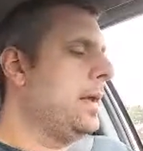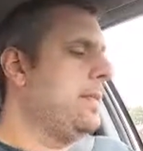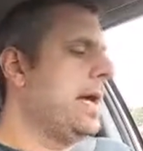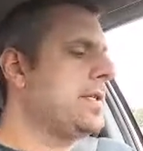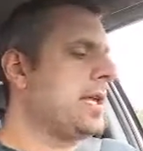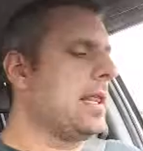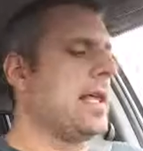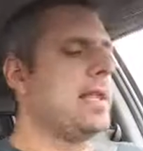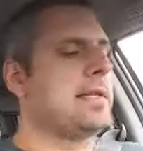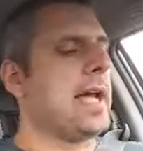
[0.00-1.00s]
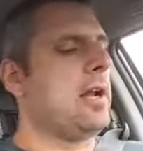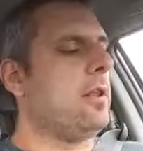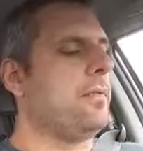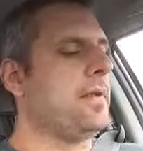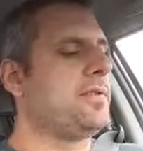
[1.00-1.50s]
basically, the
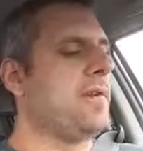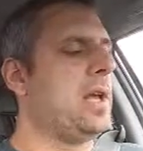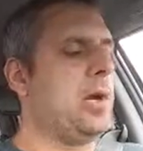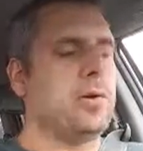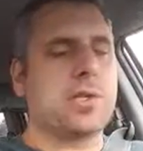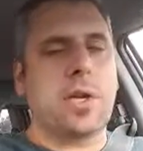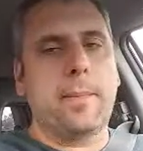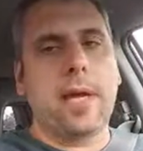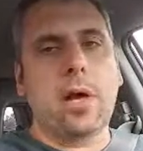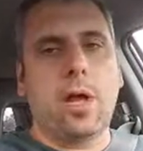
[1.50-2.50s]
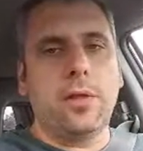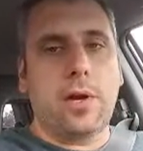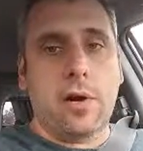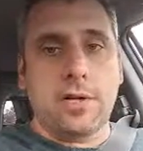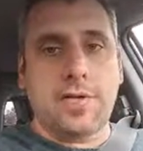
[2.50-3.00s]
title of this video is going to be called
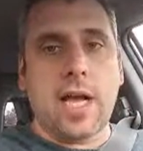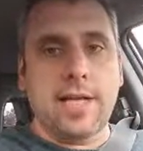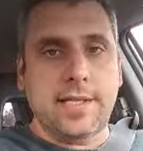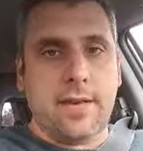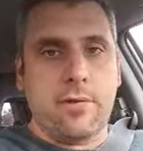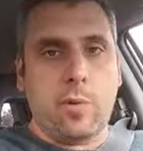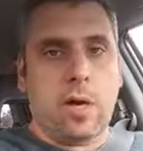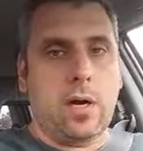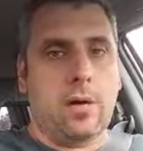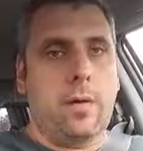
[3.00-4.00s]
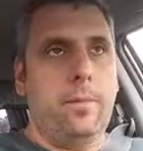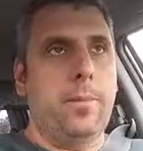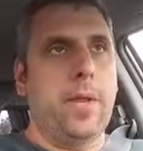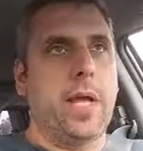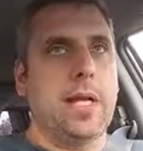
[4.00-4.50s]
"There Are Signs Everywhere."
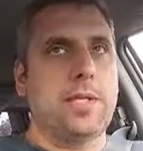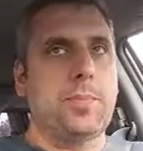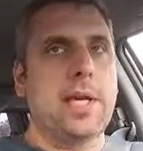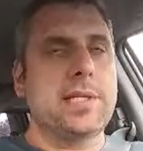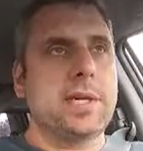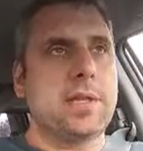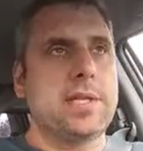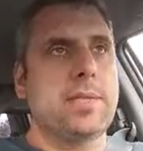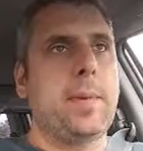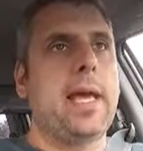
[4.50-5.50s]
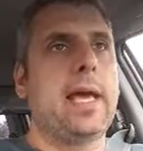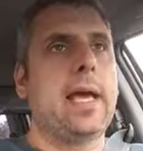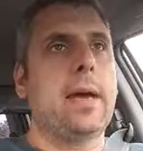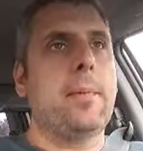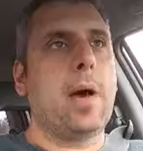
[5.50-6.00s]
And it's basically
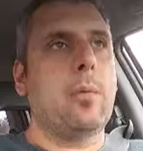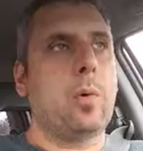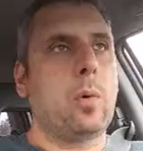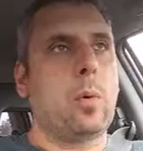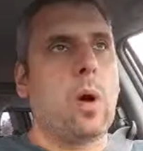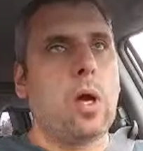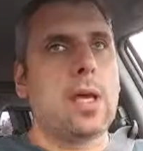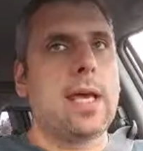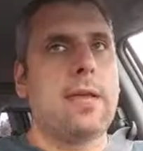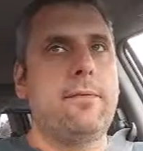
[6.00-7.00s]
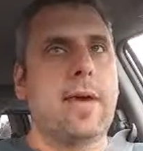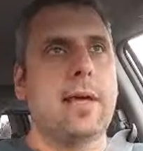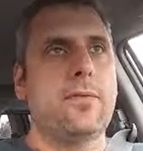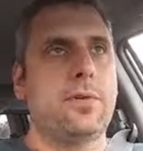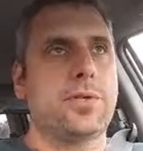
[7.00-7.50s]
speaking about when we're walking in
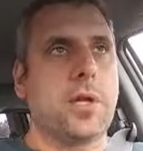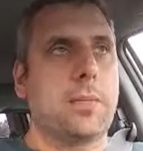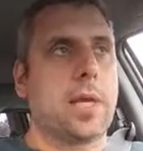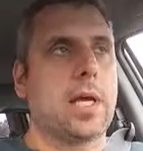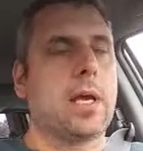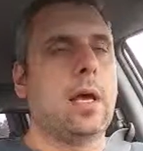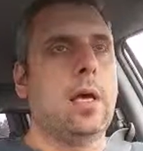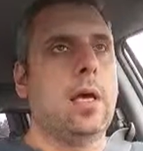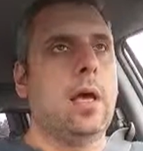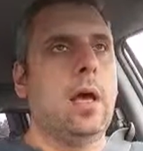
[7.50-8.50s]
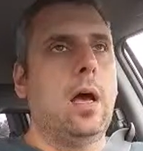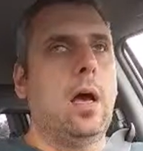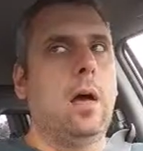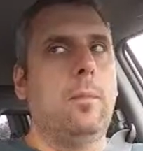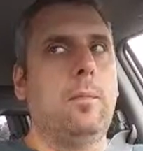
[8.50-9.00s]
faith for something,
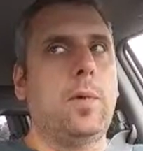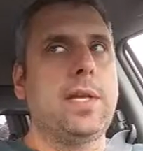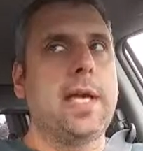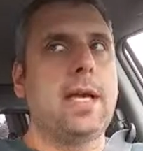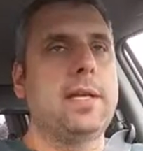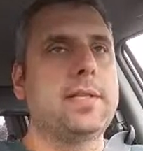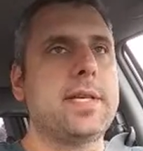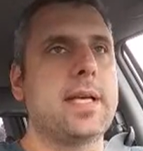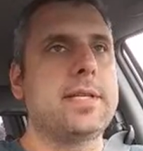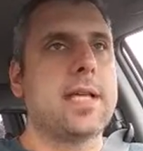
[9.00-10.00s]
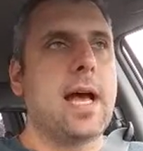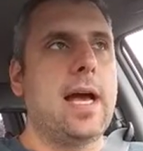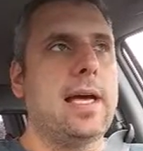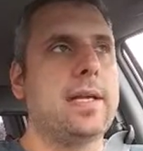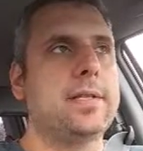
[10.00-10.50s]
um, we tend to see
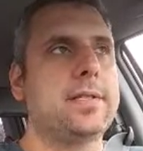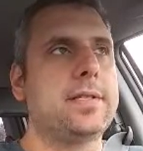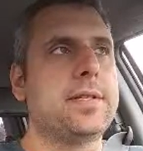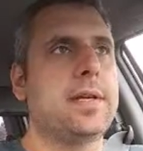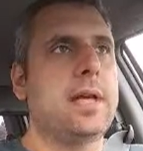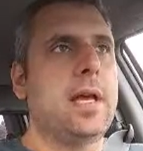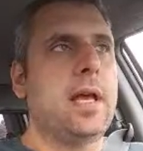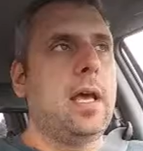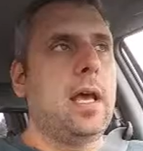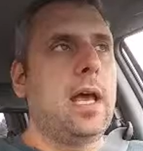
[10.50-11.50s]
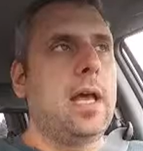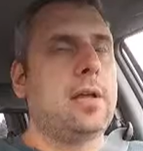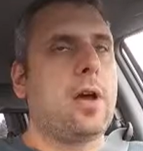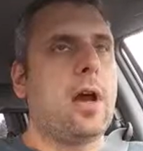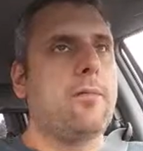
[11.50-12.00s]
signs
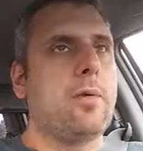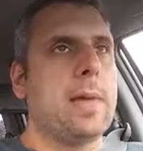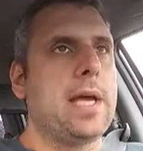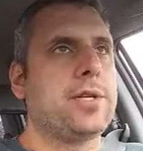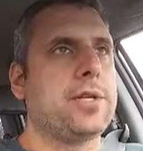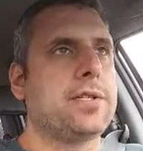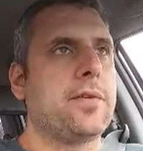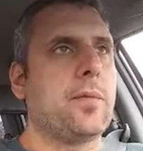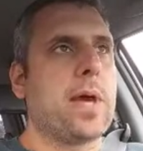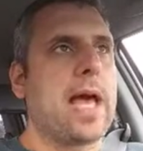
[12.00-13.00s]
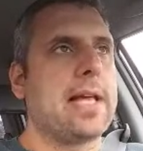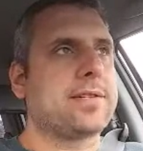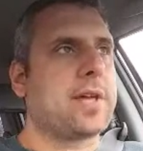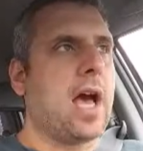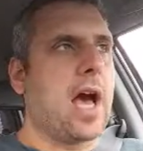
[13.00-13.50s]
and confirmations if we
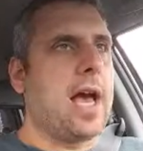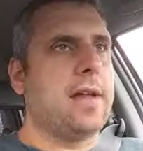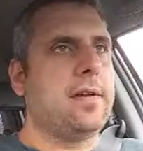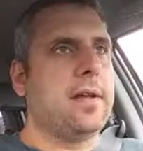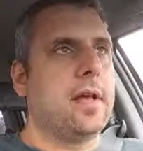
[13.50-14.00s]
ask God.